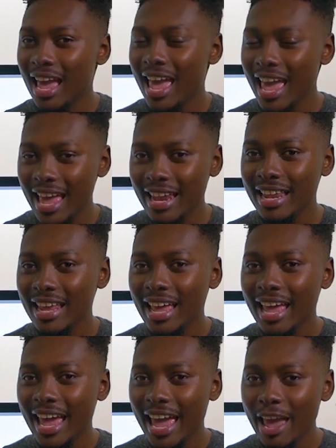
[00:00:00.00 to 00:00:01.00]
And
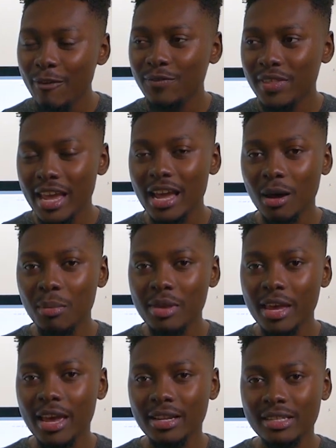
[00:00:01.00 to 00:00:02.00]
if they come
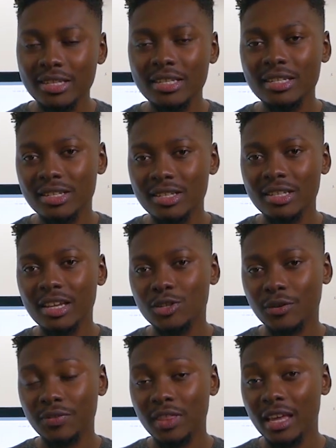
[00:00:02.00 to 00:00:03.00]
here and they see the state
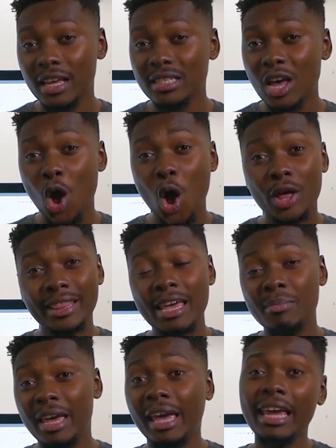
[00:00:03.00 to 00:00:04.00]
of things,
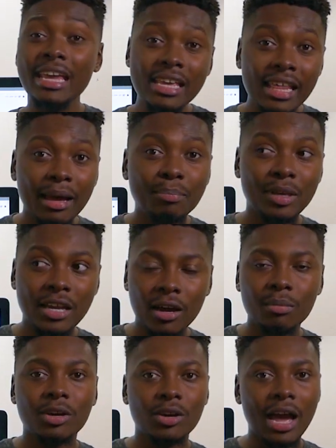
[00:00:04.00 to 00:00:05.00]
they may either
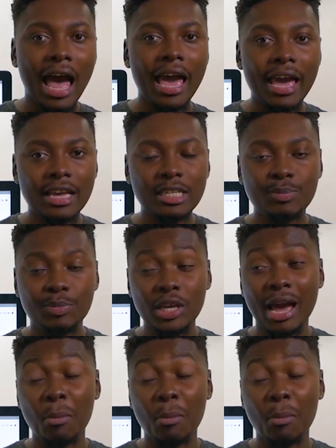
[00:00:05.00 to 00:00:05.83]
become an ISP,